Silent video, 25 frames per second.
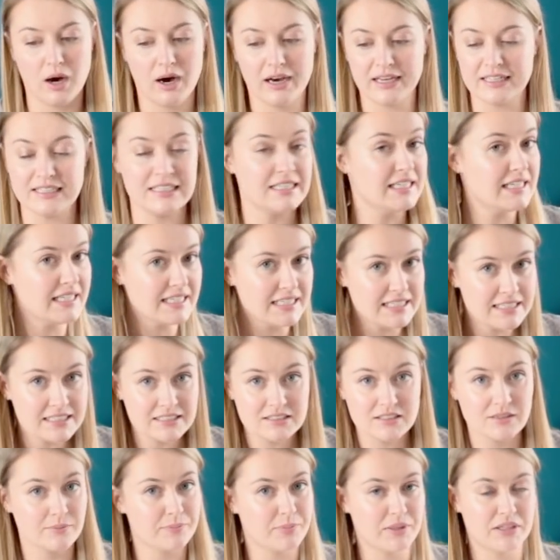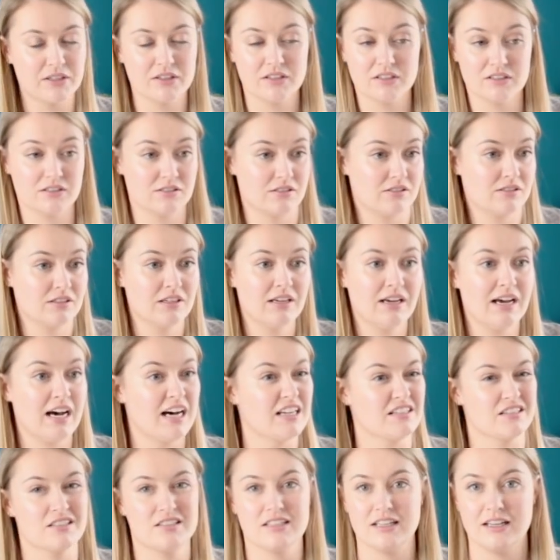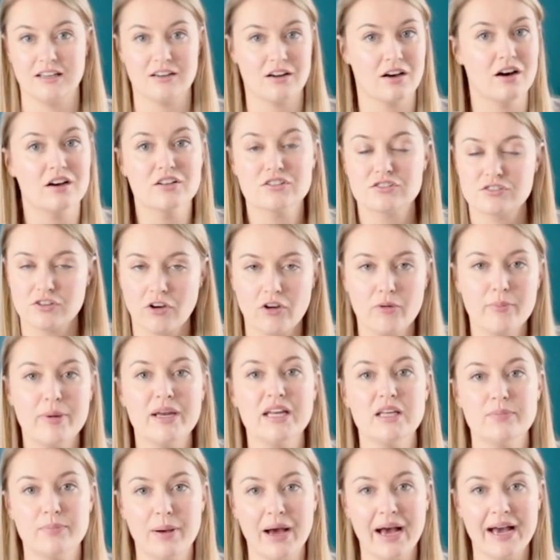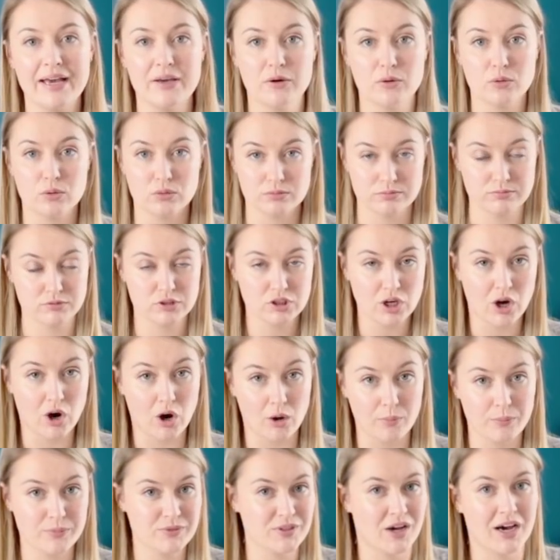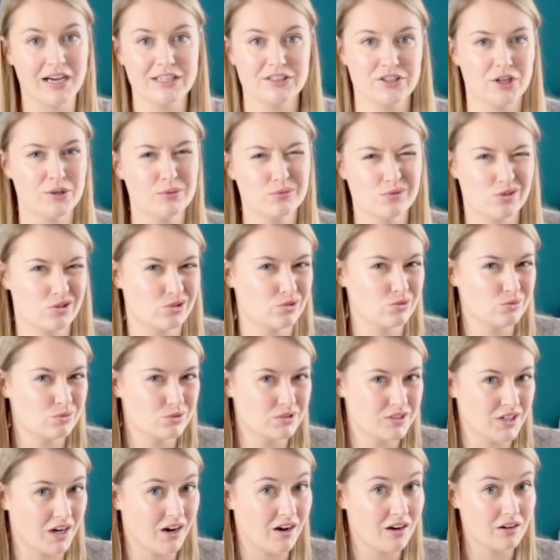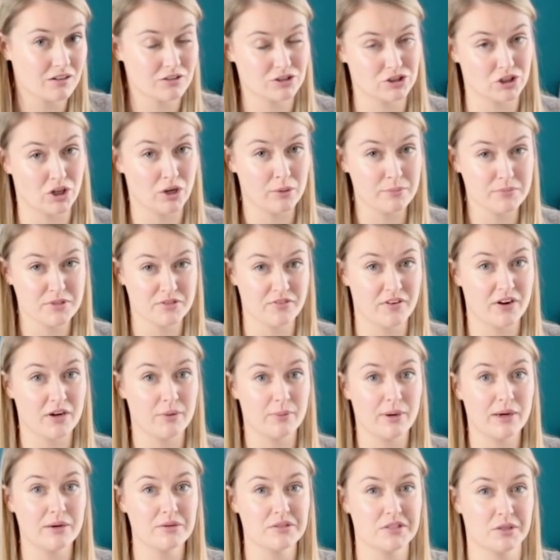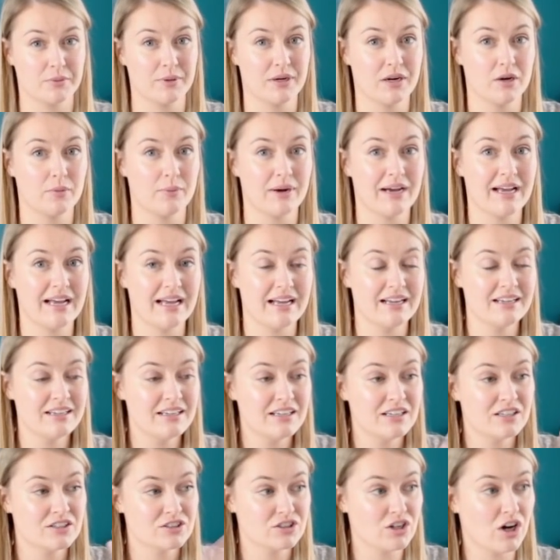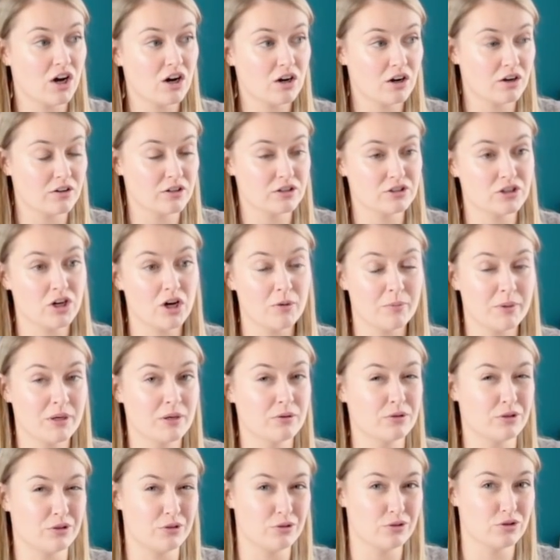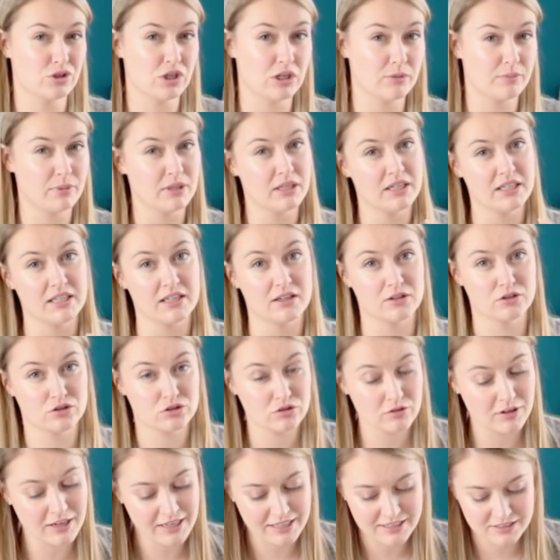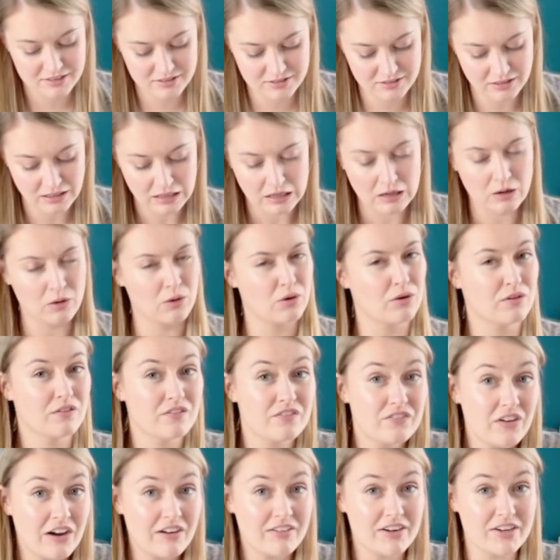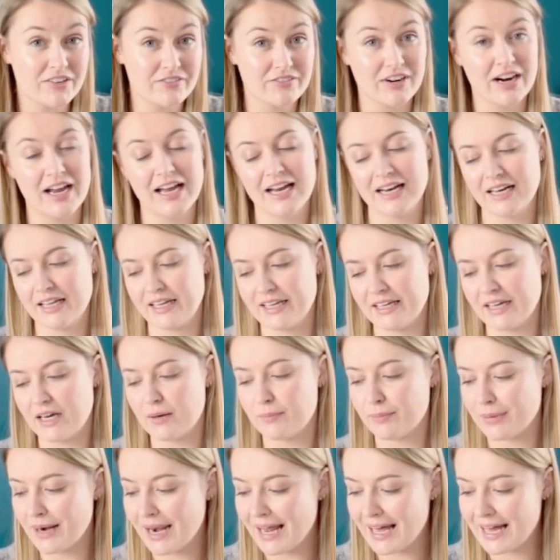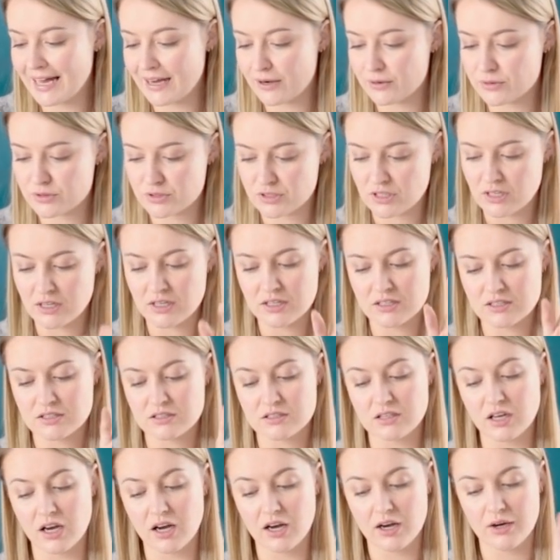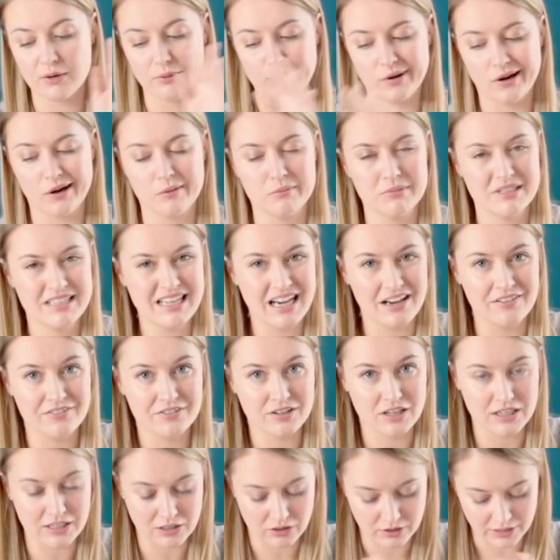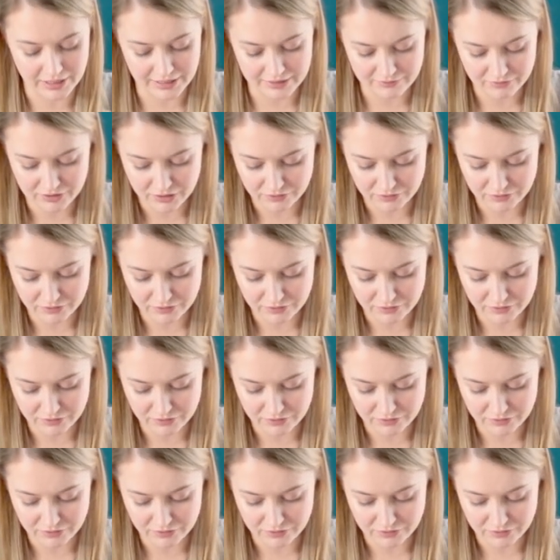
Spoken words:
I need because, as I said, so many pale tops. I don't suit dark tops very well, so when I wear dark on the top, it will usually be a dress or very rarely a blouse. So I'm definitely not getting